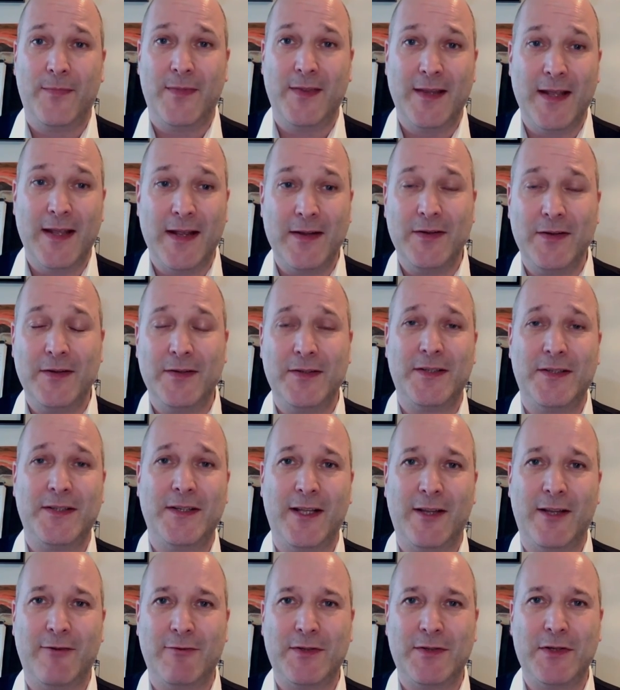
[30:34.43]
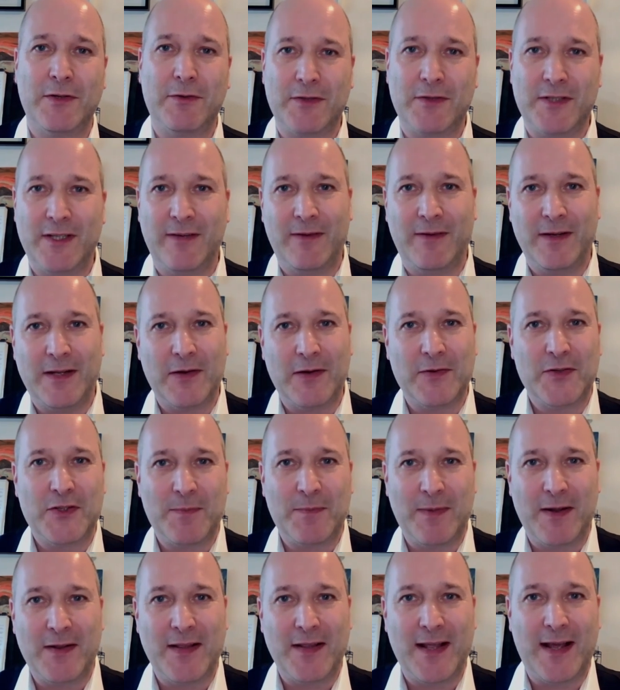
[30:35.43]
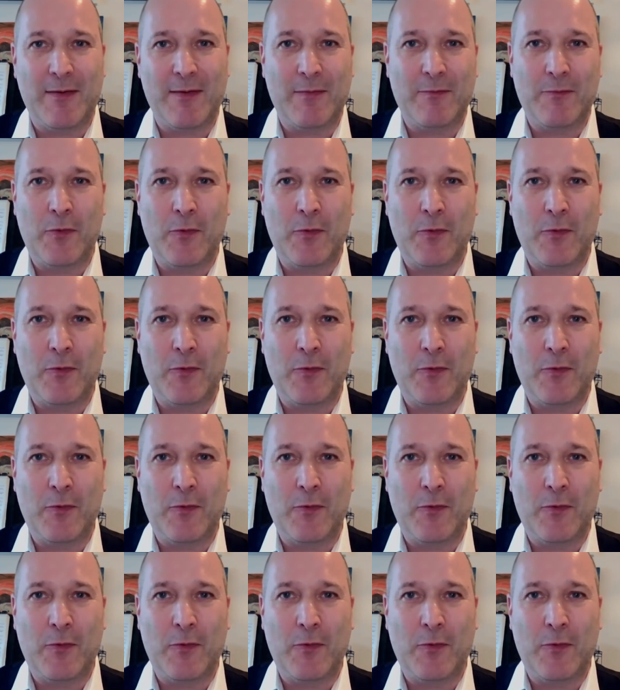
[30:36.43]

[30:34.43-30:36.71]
then you see the results. If you don't spend that